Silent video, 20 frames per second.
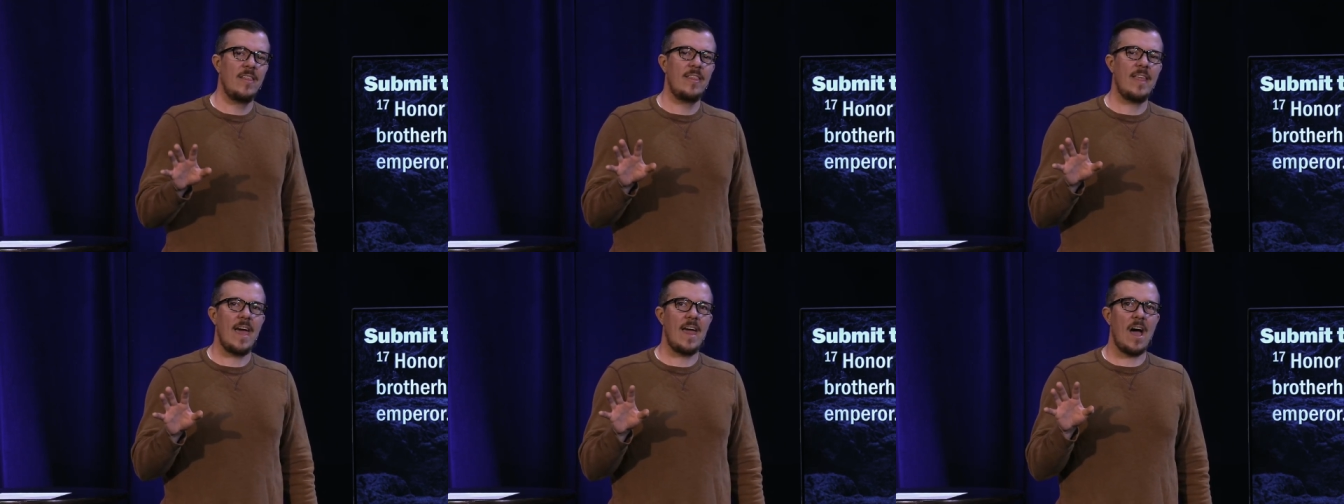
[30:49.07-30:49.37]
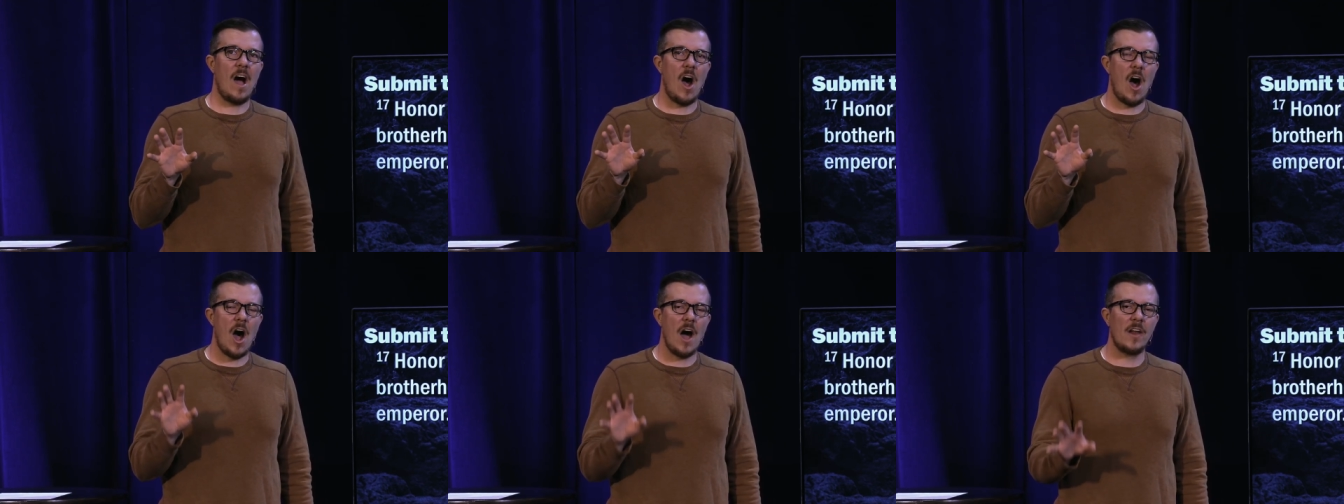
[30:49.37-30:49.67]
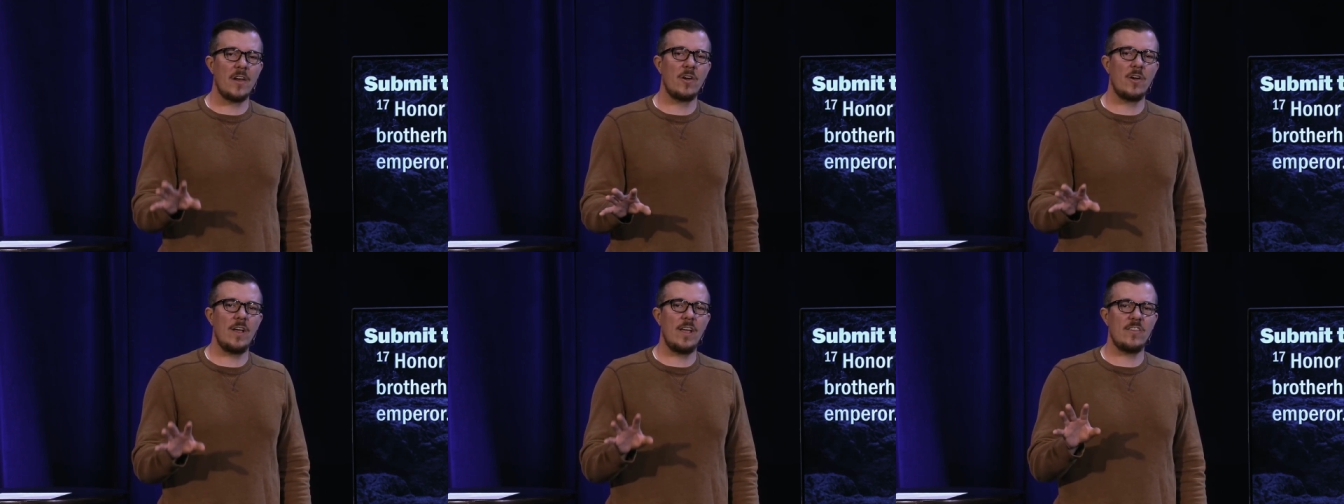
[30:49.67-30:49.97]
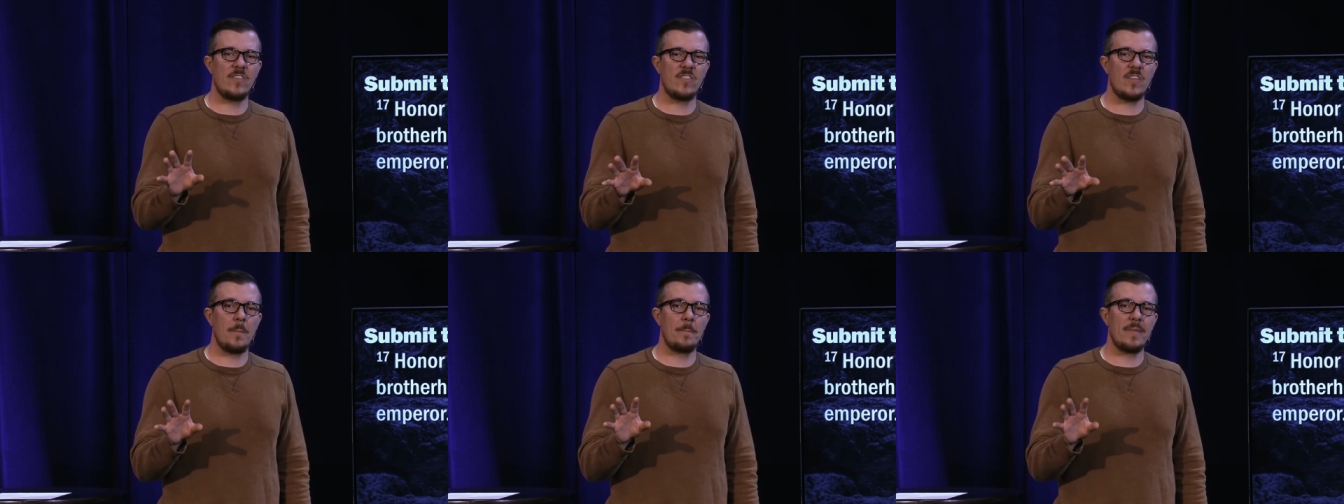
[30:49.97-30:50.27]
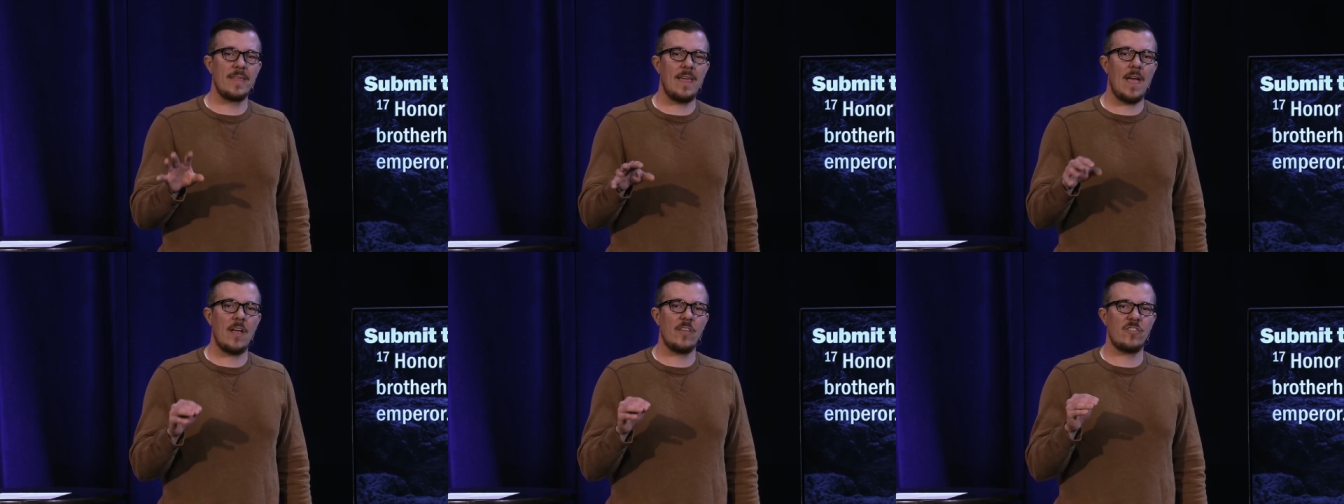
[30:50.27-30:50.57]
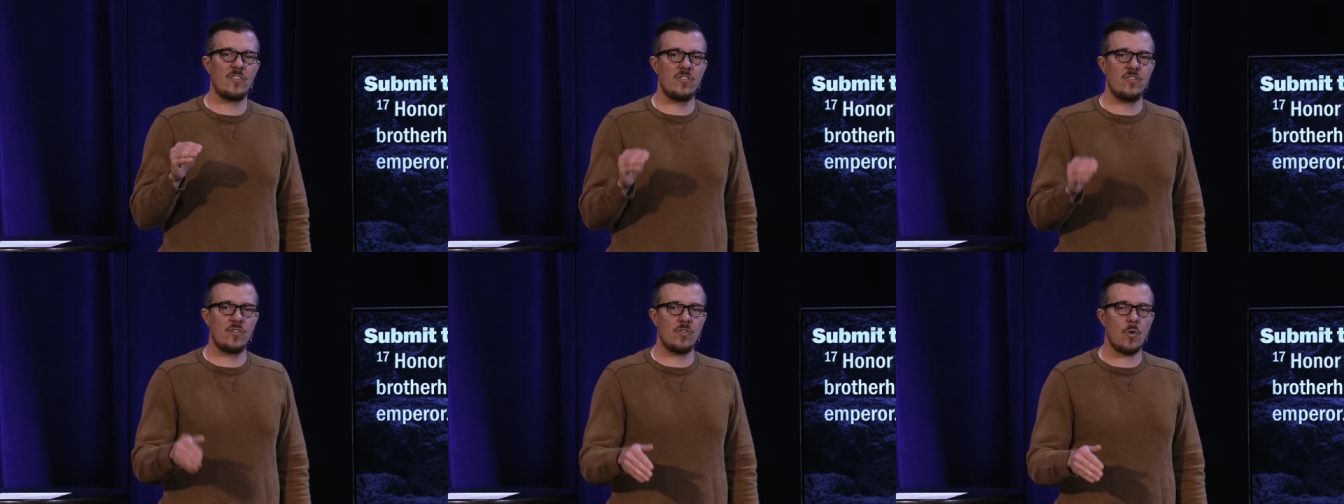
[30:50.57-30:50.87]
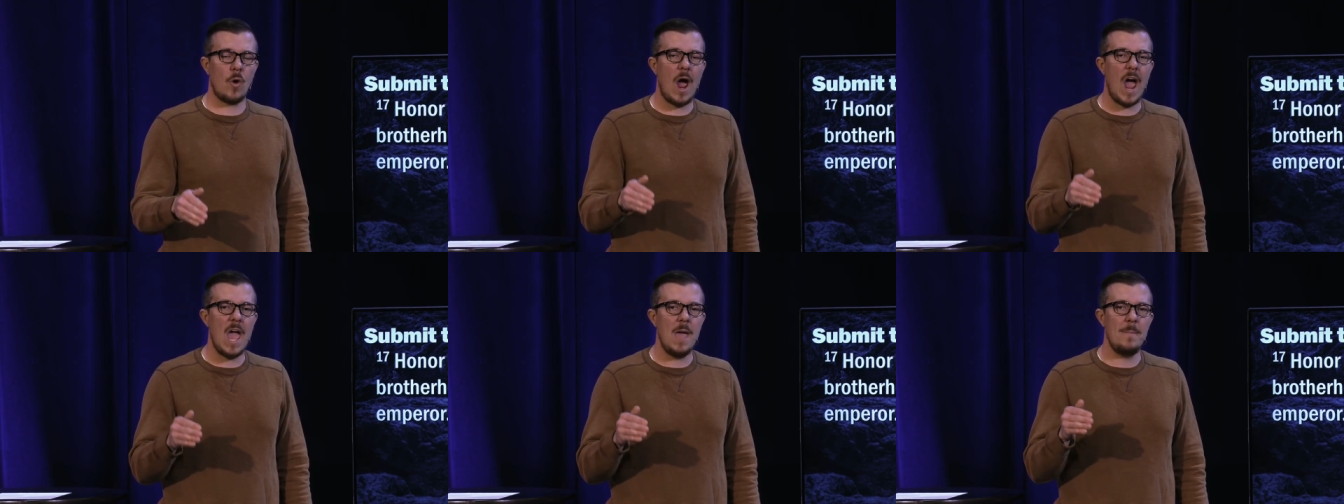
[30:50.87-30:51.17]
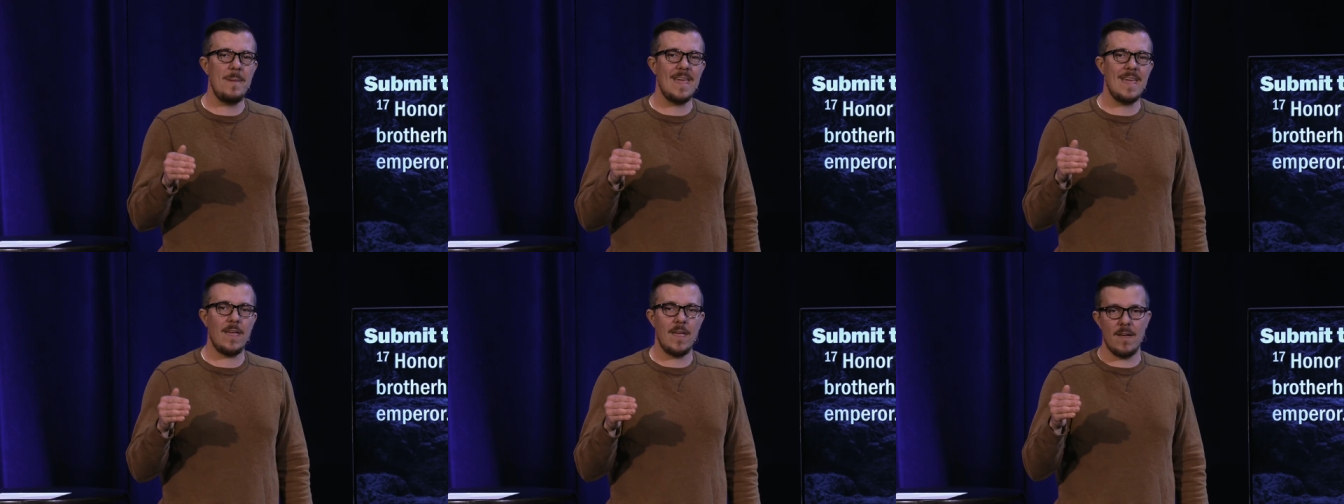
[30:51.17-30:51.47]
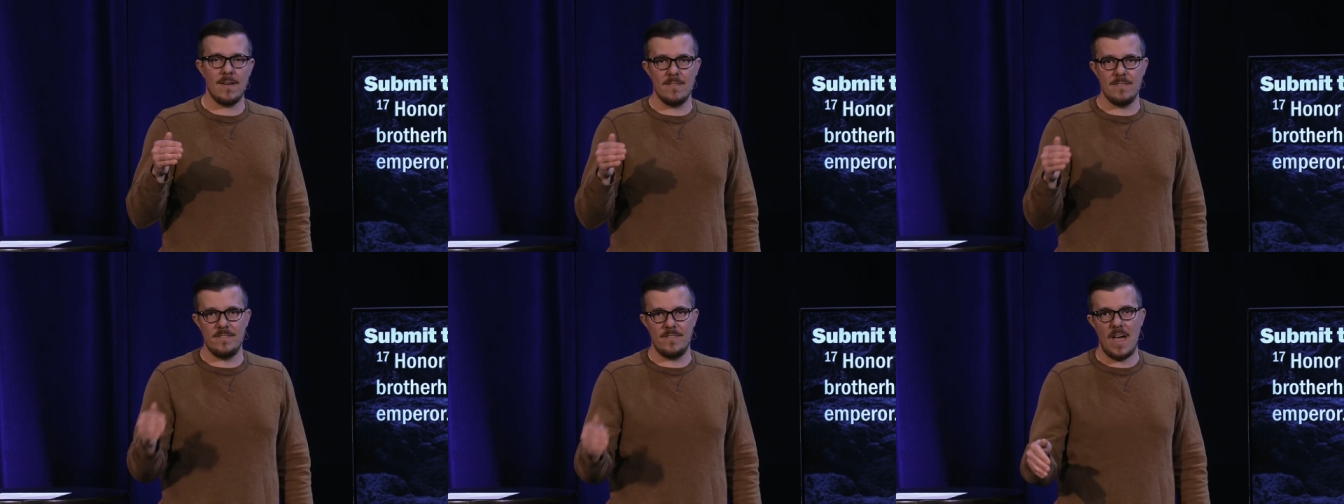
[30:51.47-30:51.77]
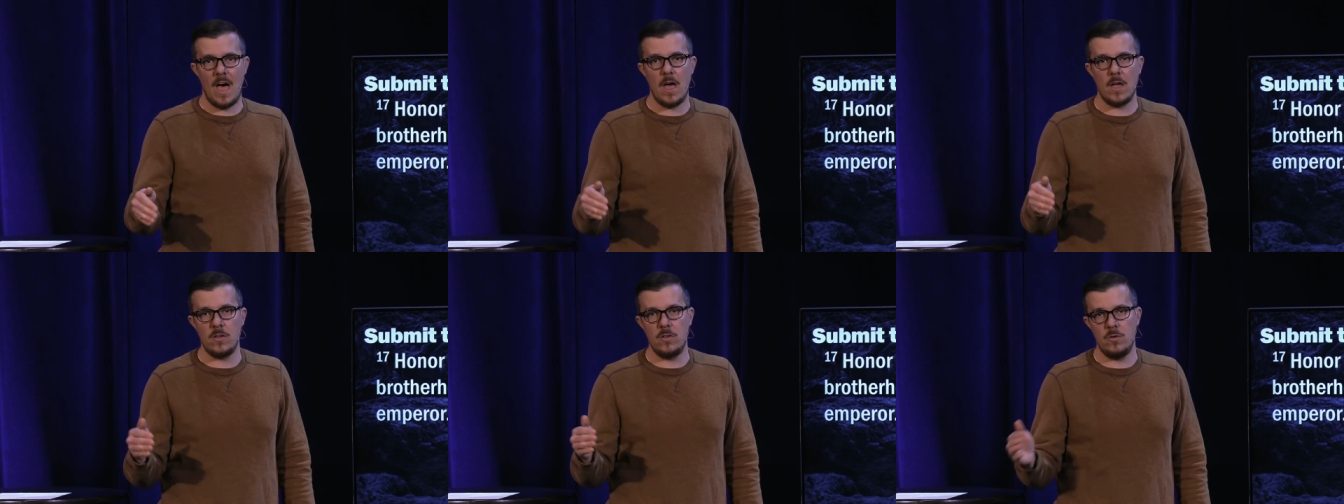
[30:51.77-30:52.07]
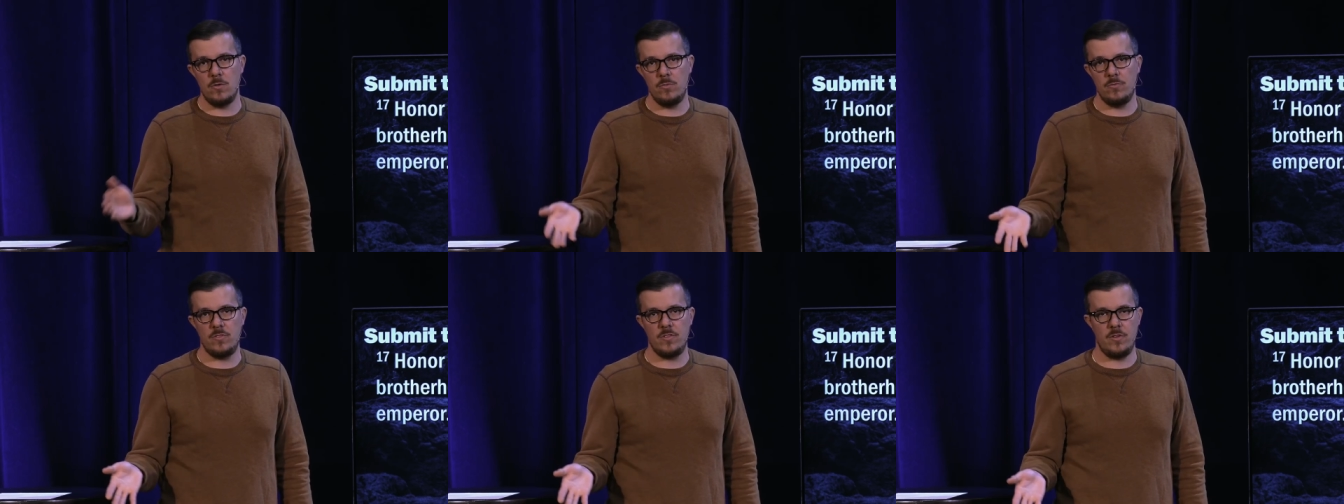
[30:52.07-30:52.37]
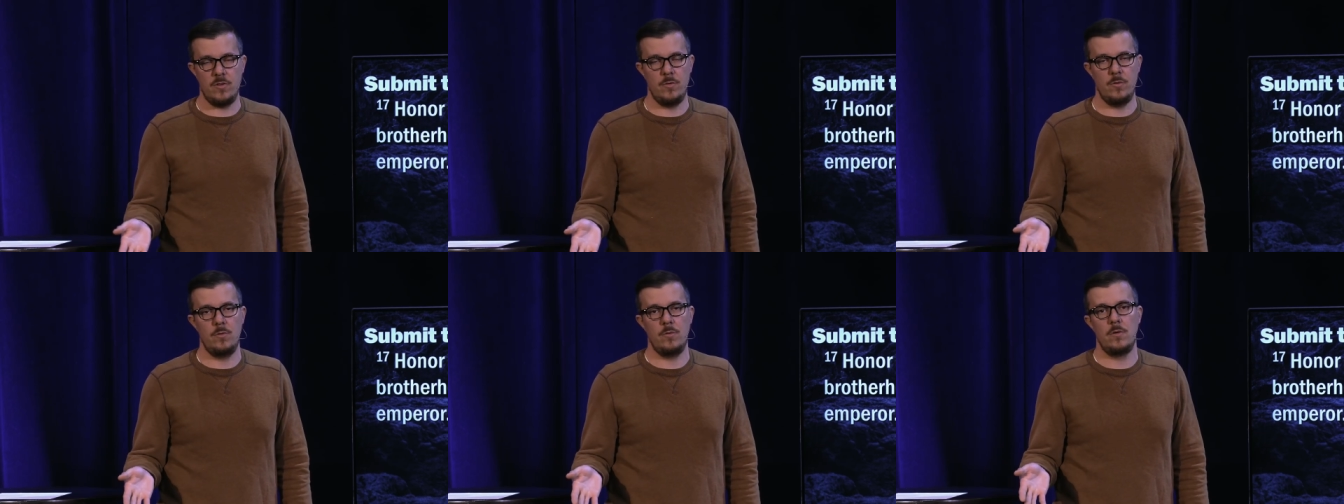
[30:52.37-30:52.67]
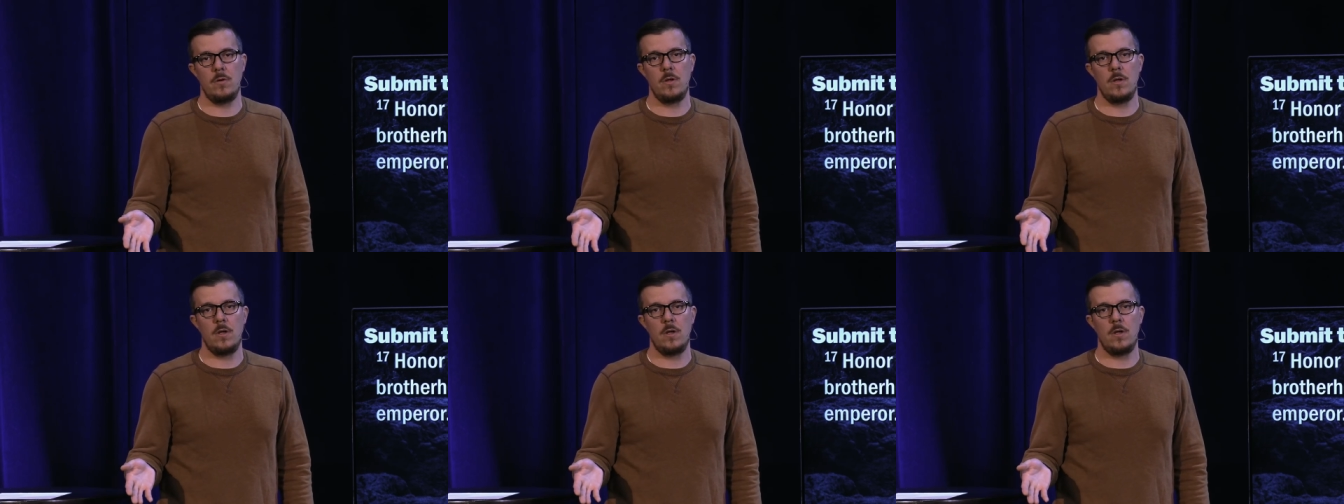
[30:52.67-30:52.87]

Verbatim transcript: that honor is simply ascribing value to.